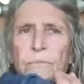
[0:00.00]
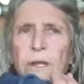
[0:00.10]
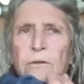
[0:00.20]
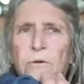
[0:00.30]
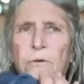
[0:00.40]

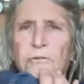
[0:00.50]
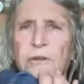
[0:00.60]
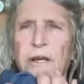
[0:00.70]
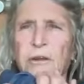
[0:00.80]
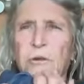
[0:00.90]
And
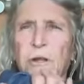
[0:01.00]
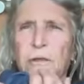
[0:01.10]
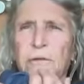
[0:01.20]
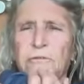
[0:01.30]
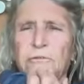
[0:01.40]
noticing not only
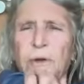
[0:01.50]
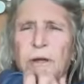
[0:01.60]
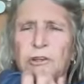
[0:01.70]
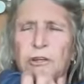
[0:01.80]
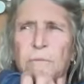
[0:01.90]
the
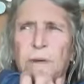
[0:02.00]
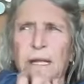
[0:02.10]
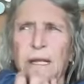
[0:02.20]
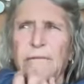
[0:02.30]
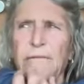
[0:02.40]
stretching, but
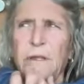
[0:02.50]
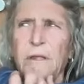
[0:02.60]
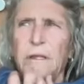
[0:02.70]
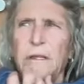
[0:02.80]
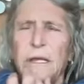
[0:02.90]

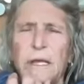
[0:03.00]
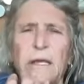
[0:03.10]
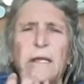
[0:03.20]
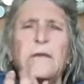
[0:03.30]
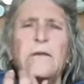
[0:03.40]
even the
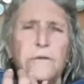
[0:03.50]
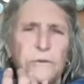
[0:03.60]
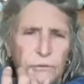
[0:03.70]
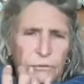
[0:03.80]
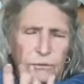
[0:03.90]

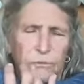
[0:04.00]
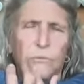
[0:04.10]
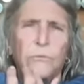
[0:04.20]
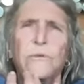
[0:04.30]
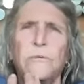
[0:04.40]
ease
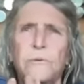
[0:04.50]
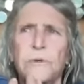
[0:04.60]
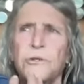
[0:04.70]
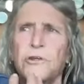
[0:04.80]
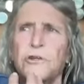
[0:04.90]
with
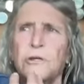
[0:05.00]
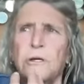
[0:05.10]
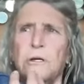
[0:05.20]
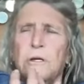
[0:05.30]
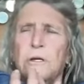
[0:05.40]
which
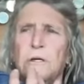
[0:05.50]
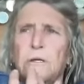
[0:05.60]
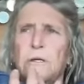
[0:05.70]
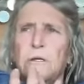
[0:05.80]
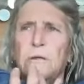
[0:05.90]

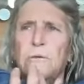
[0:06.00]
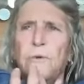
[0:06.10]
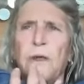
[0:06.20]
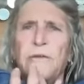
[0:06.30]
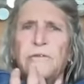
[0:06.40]
you
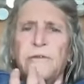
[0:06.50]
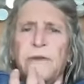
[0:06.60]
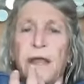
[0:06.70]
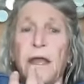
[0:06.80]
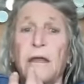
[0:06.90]
raise
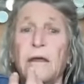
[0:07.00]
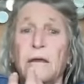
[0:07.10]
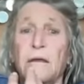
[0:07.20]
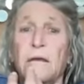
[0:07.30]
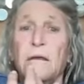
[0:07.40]
the
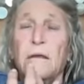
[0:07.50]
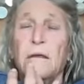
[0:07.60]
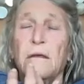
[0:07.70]
hand.